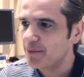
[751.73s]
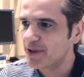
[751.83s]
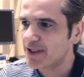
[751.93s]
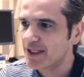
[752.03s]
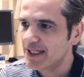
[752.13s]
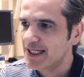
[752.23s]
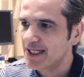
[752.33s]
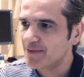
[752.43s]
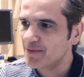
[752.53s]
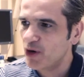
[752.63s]
But
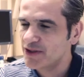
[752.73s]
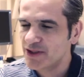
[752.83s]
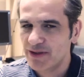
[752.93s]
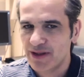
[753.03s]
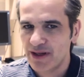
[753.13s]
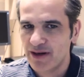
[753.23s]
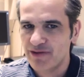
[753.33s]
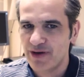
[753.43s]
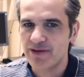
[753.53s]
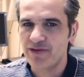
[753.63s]
also there I
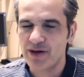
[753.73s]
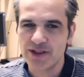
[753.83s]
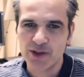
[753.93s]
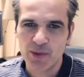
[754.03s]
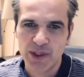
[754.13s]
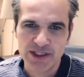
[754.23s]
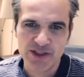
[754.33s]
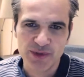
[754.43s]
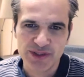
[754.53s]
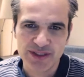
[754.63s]
found it quite
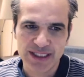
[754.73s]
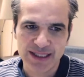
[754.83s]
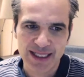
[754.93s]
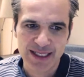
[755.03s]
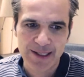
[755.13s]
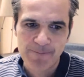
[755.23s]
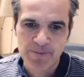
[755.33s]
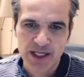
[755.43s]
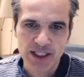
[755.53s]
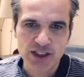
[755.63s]
interesting that
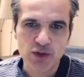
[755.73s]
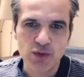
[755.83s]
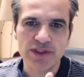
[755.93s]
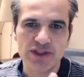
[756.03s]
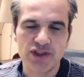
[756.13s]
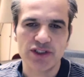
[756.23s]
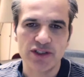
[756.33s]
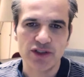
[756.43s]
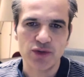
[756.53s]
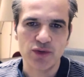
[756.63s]
a tool is
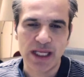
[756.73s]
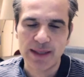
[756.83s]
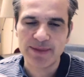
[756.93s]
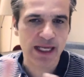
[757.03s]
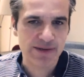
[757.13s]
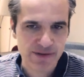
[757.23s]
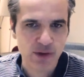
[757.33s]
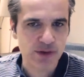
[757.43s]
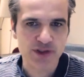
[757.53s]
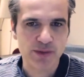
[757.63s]
just a tool. I mean, I've
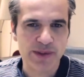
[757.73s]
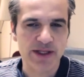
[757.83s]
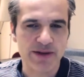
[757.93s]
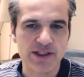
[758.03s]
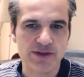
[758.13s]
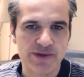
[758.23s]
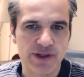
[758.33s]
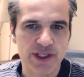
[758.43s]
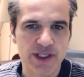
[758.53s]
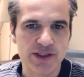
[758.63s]
learned so many things over
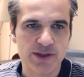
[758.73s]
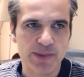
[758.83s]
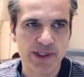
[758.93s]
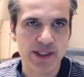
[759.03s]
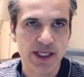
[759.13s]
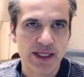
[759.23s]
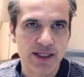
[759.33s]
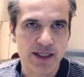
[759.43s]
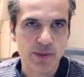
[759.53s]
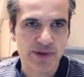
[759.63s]
the years, but
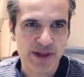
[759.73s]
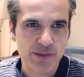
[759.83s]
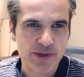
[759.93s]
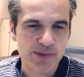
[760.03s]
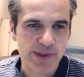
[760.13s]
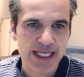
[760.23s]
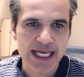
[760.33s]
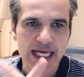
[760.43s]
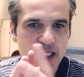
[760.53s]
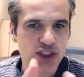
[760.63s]
with that respect,
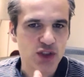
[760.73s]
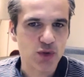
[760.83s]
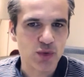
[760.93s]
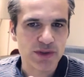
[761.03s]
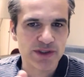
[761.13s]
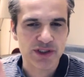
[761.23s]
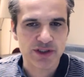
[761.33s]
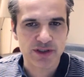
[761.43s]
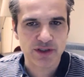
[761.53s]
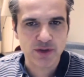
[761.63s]
a tool is
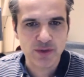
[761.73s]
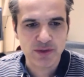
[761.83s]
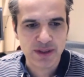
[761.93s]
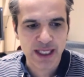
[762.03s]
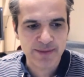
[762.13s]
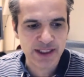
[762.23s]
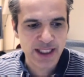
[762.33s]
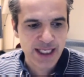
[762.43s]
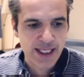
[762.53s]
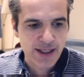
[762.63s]
just a tool. I
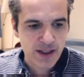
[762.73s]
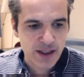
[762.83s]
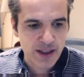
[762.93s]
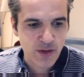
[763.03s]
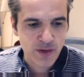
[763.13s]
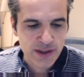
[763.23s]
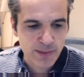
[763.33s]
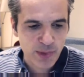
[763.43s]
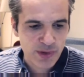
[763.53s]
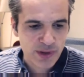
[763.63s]
mean, Oracle
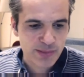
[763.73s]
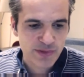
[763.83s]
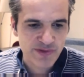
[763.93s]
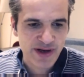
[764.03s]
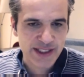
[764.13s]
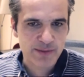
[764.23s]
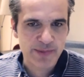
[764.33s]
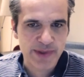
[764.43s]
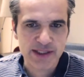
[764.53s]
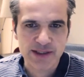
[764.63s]
Portal provided
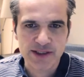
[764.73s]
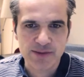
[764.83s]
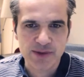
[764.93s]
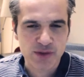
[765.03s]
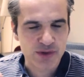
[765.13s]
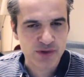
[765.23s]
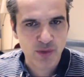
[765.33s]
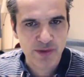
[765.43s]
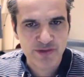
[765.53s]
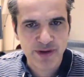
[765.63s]
mechanisms to
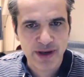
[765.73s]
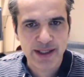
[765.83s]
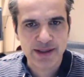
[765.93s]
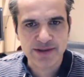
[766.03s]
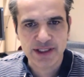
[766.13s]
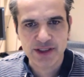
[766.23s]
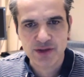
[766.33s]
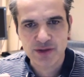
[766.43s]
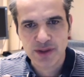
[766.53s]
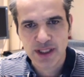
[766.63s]
store files, and
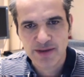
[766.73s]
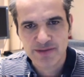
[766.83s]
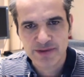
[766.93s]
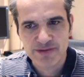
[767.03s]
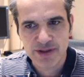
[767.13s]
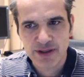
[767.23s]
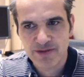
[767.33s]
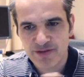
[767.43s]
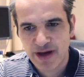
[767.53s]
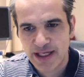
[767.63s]
you could have a
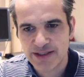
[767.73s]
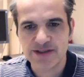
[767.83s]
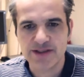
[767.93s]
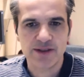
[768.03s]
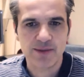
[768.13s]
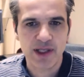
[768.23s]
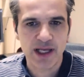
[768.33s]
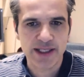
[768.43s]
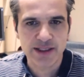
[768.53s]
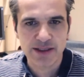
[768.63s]
file system
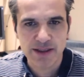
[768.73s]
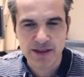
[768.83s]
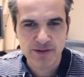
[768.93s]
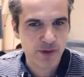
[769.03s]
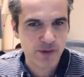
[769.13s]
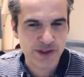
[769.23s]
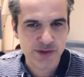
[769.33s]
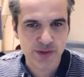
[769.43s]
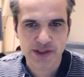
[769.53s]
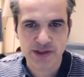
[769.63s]
like folder
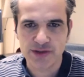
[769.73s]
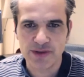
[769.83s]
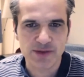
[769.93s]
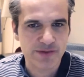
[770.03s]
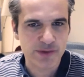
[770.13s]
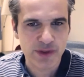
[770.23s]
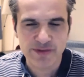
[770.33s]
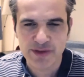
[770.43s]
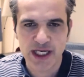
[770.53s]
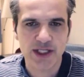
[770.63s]
structure, and you could
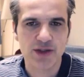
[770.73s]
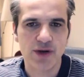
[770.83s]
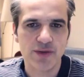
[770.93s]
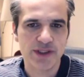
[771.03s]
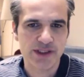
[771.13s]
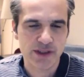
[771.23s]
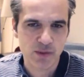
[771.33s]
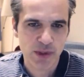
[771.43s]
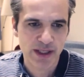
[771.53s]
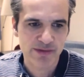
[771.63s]
have categories and
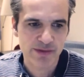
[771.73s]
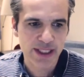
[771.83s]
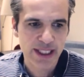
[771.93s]
whatever.